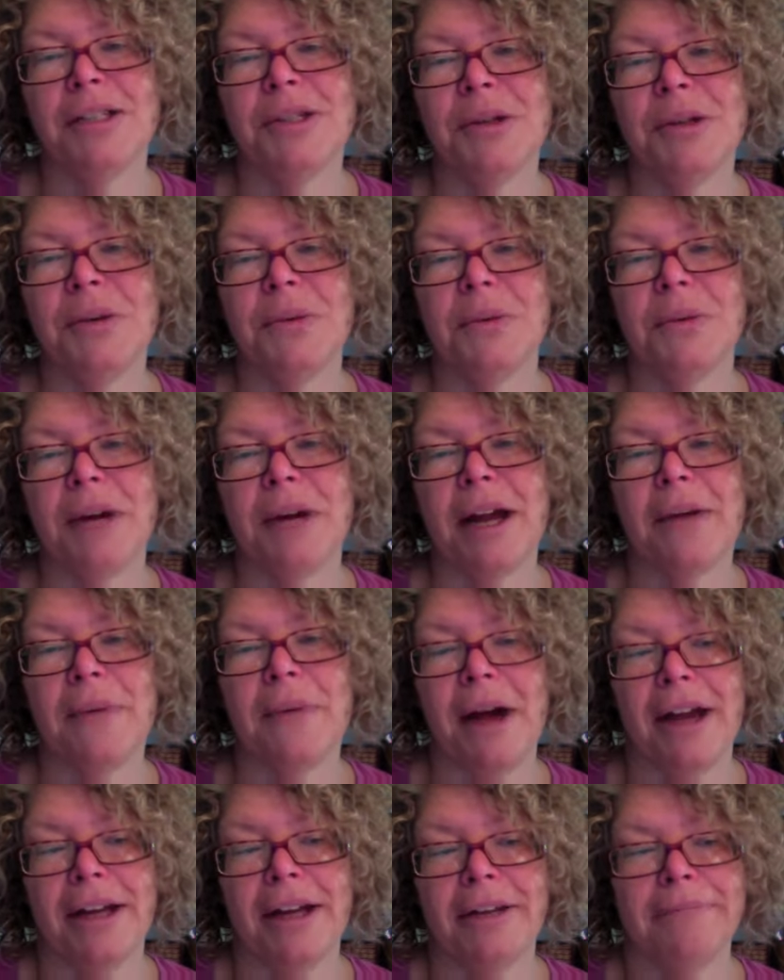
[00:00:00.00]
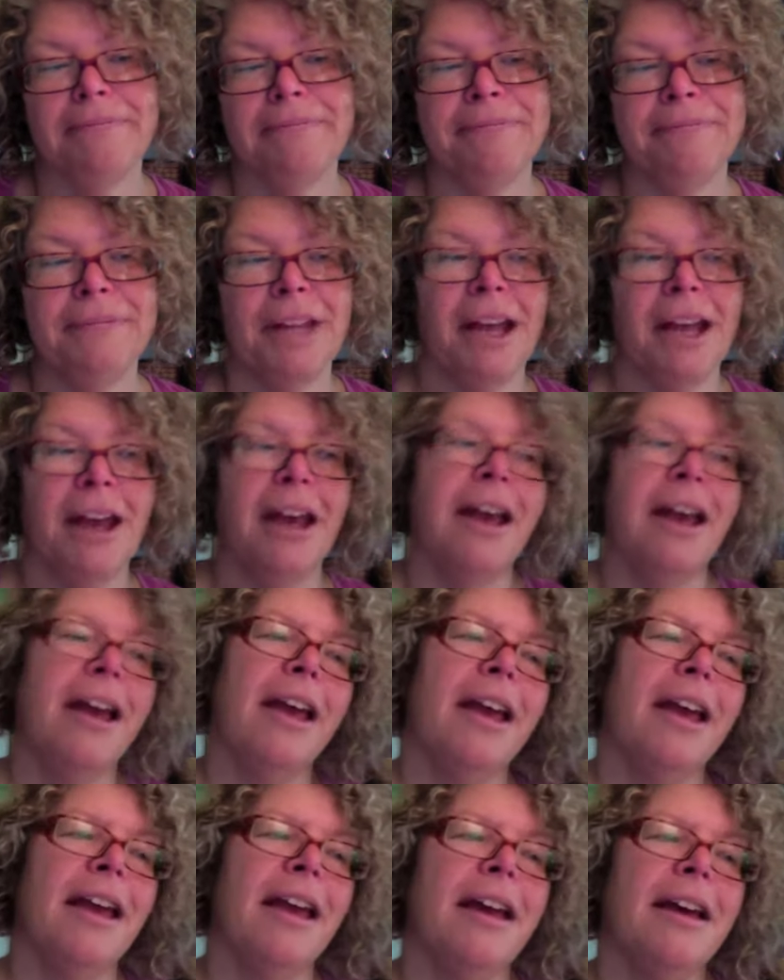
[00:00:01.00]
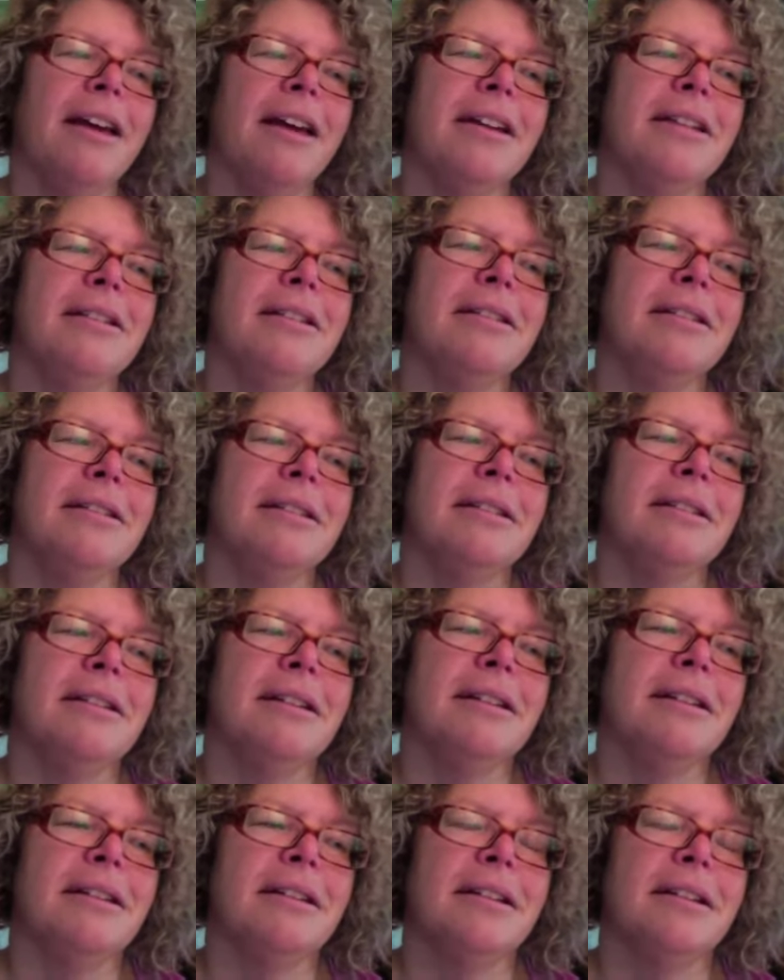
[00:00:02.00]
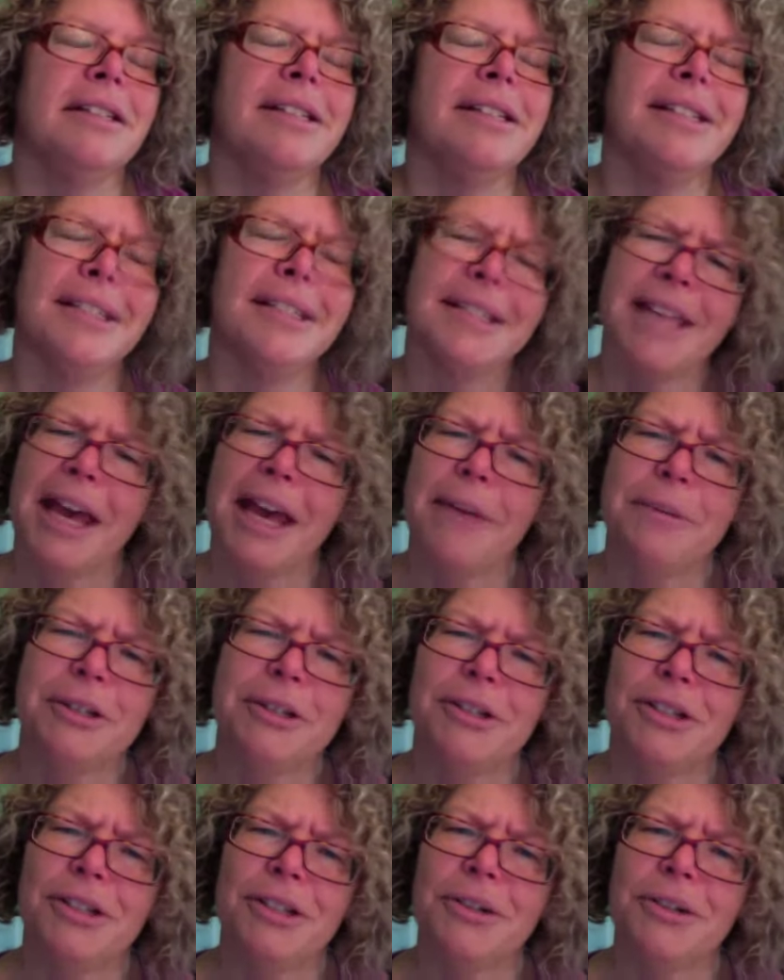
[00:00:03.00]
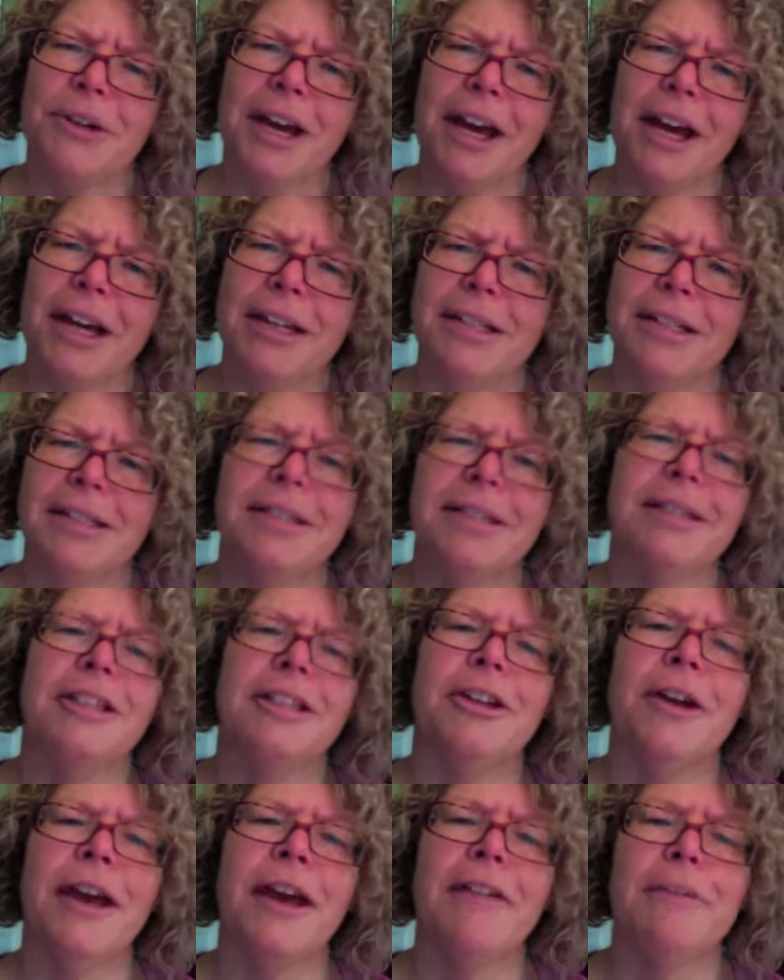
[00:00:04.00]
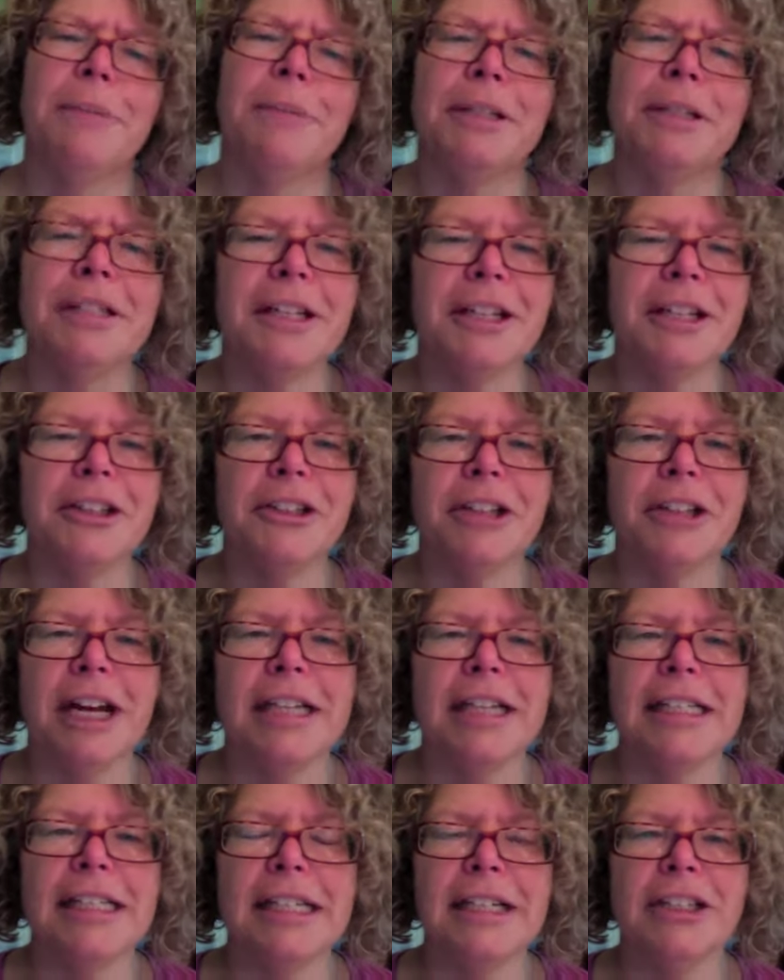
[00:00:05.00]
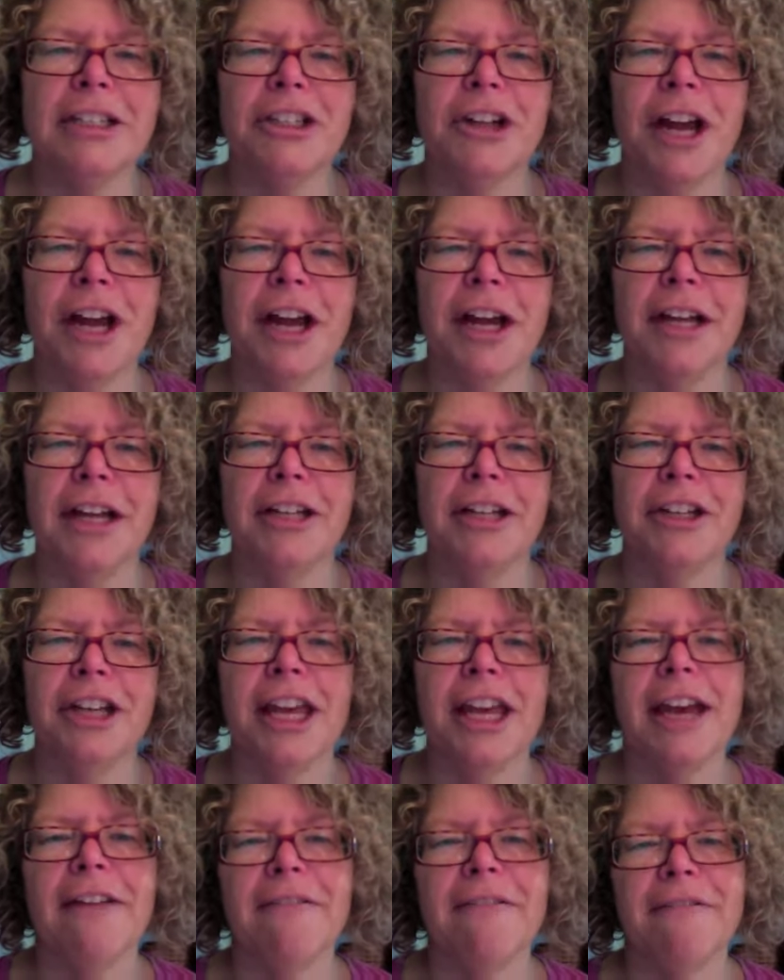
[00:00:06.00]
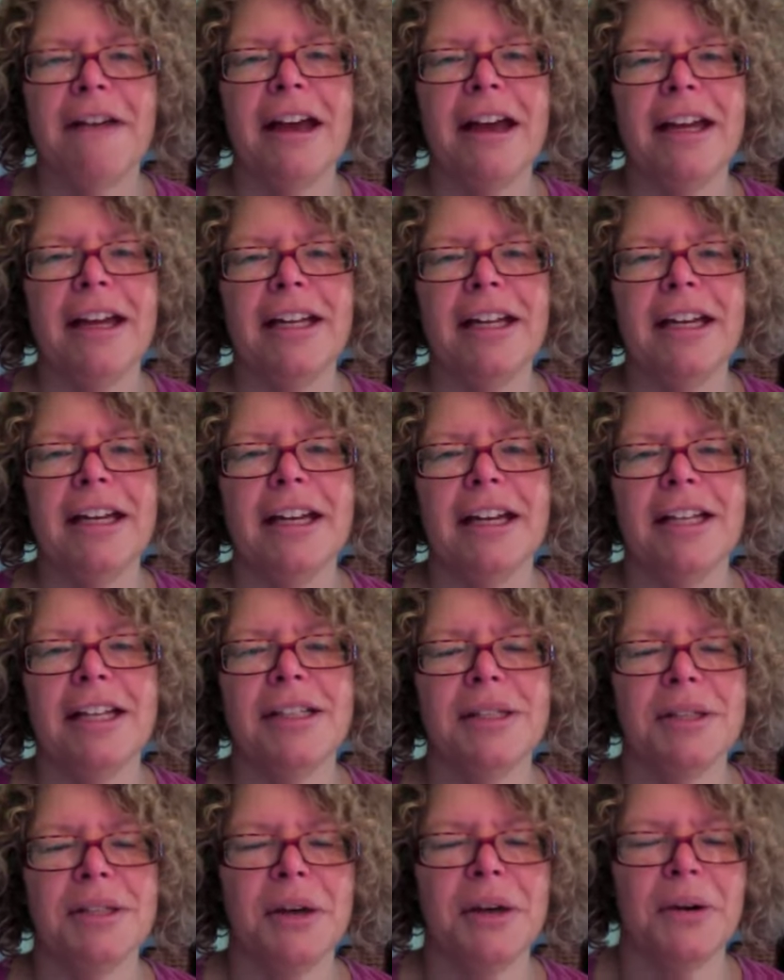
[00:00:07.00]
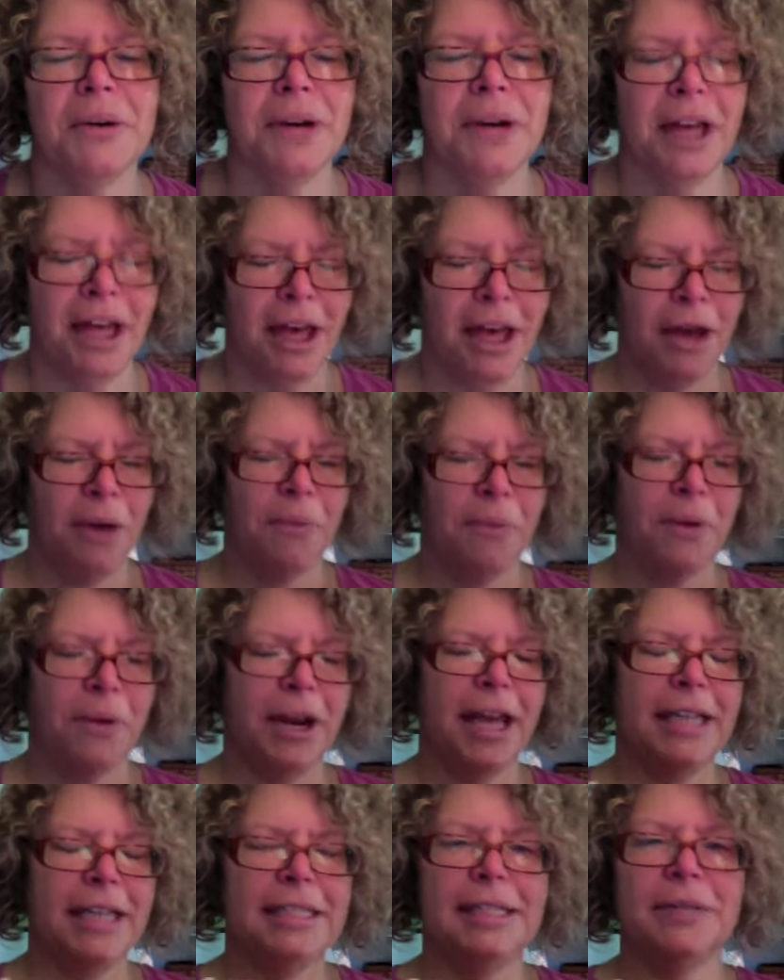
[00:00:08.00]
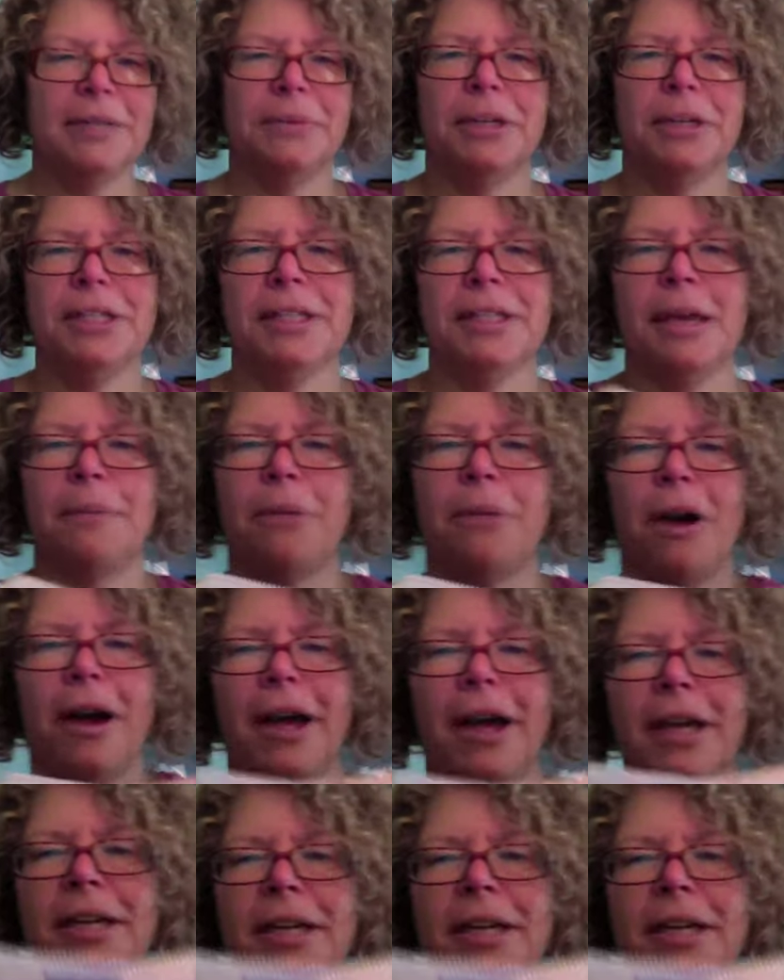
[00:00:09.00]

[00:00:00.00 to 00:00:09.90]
And does this happen to you guys? You have a particular idea in your head and you can't find it. And so what I did was I bought some vintage